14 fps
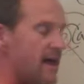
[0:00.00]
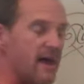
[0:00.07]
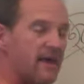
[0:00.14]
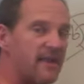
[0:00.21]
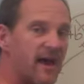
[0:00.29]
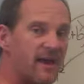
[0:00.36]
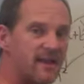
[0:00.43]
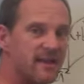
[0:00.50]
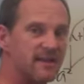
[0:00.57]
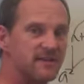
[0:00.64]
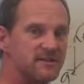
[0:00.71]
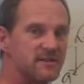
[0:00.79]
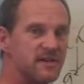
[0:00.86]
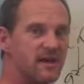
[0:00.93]
And that
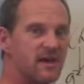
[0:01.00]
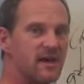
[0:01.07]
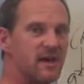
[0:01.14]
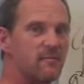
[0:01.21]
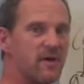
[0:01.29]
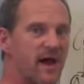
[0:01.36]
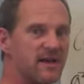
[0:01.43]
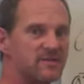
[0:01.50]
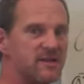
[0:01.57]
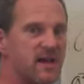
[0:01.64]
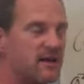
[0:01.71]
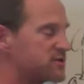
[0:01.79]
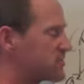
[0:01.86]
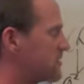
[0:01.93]
is
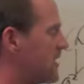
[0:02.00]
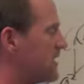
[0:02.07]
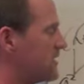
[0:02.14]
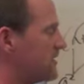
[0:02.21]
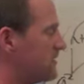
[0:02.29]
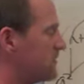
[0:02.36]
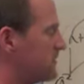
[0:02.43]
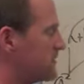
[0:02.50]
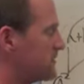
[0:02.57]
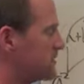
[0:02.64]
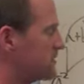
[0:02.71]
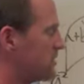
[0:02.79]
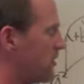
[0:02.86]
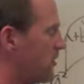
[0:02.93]
Pascal's triangle.
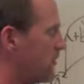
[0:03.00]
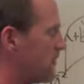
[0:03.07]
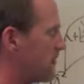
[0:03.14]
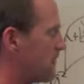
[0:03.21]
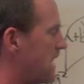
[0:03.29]
So